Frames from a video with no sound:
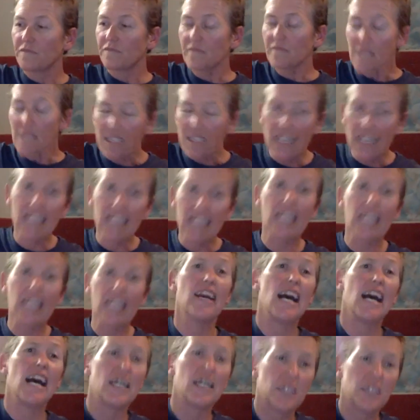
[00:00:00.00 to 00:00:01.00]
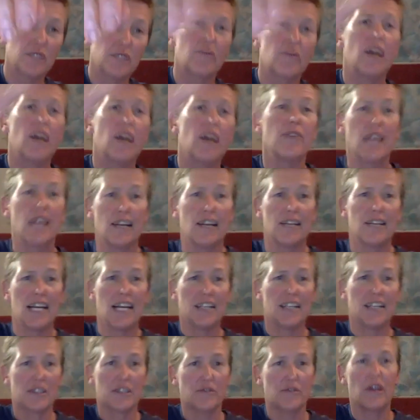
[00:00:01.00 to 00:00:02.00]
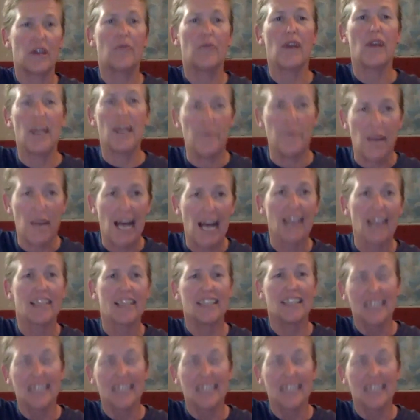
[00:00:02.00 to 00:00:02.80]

landing area out to the runway and back,